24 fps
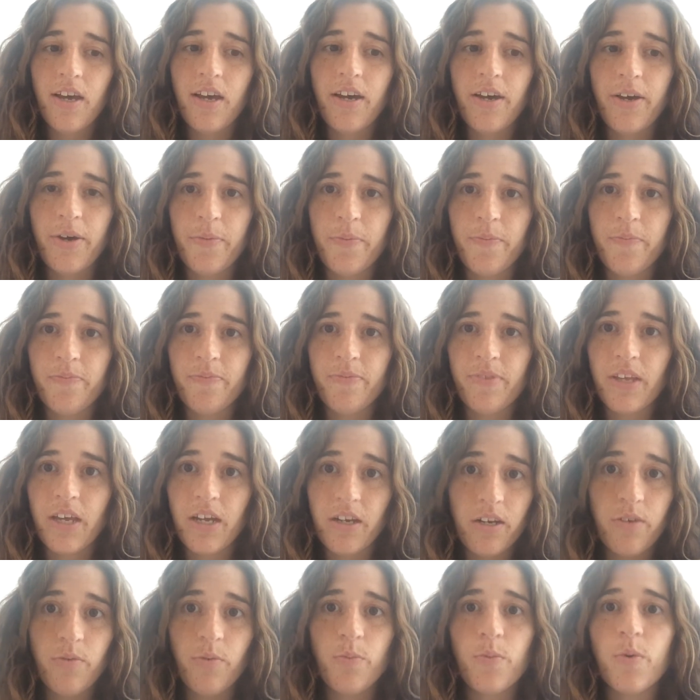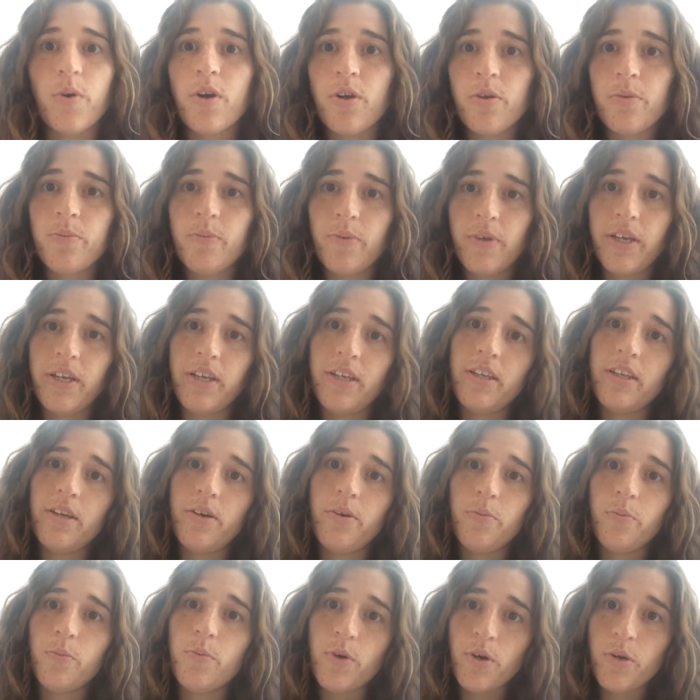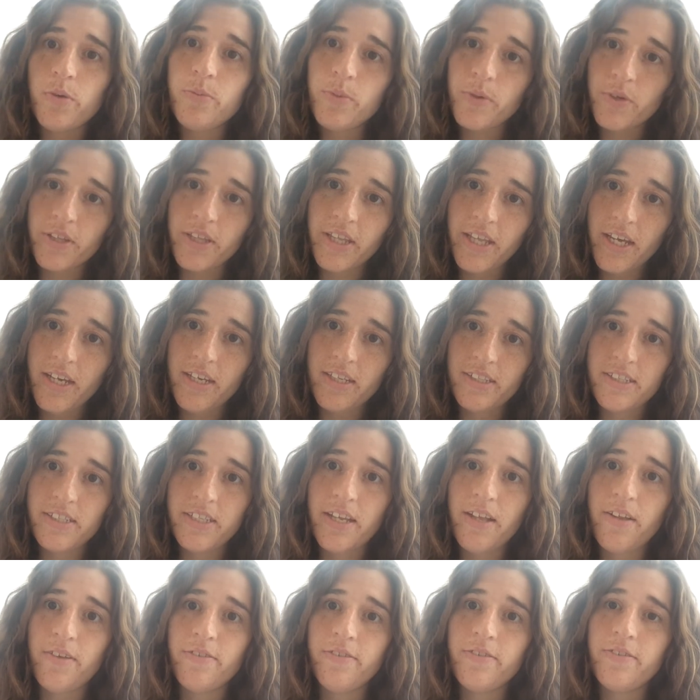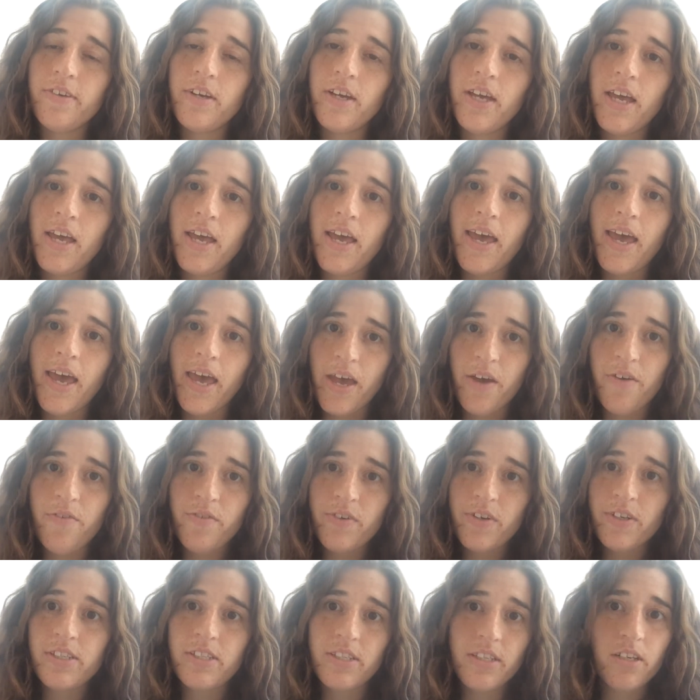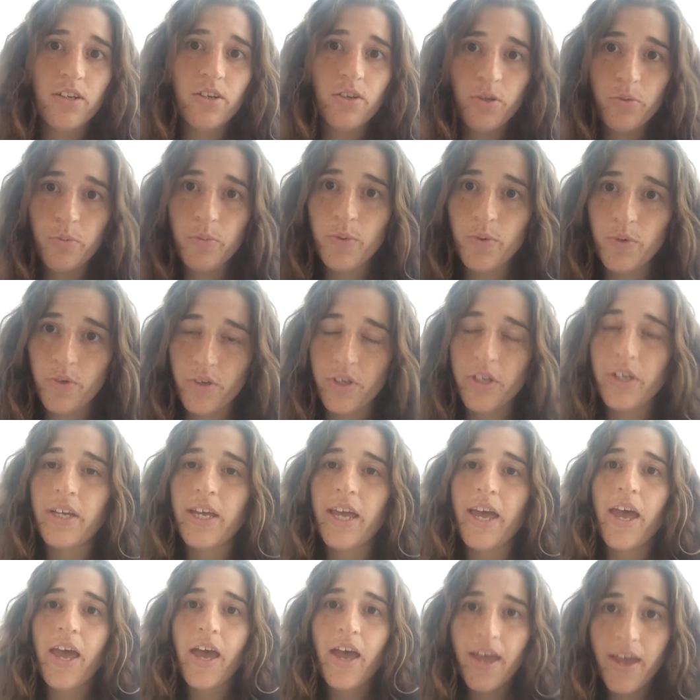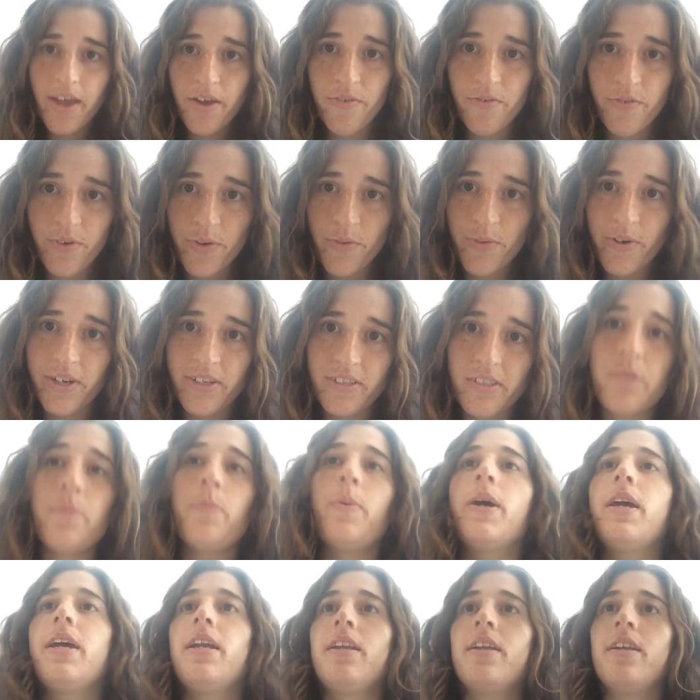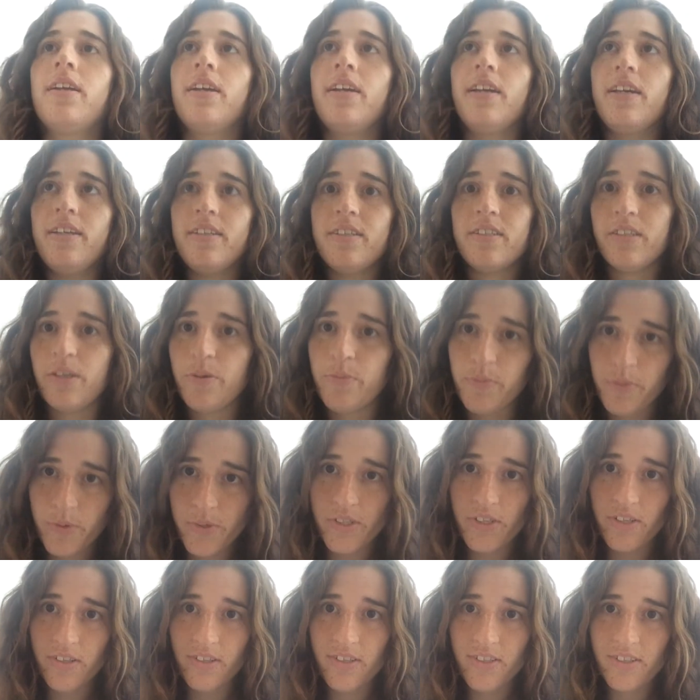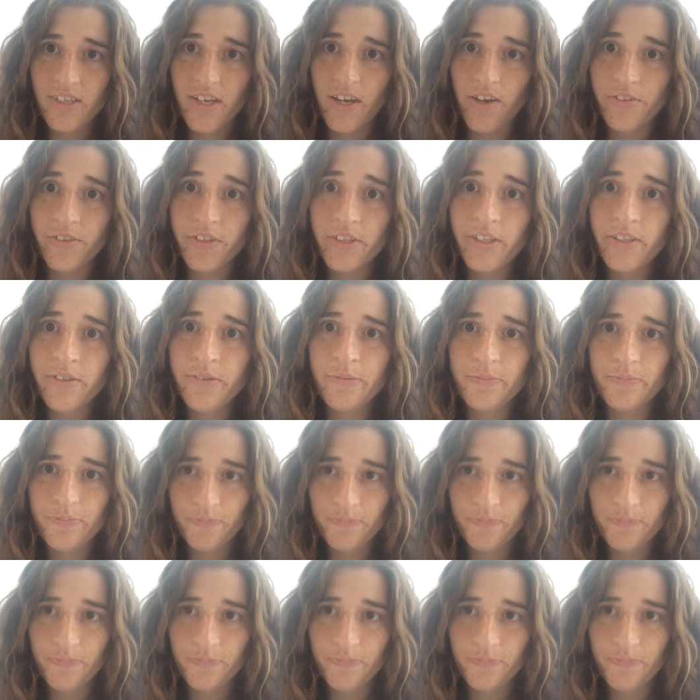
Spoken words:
In the World Book Day itself, every single book everywhere in Spain is 10% discounted.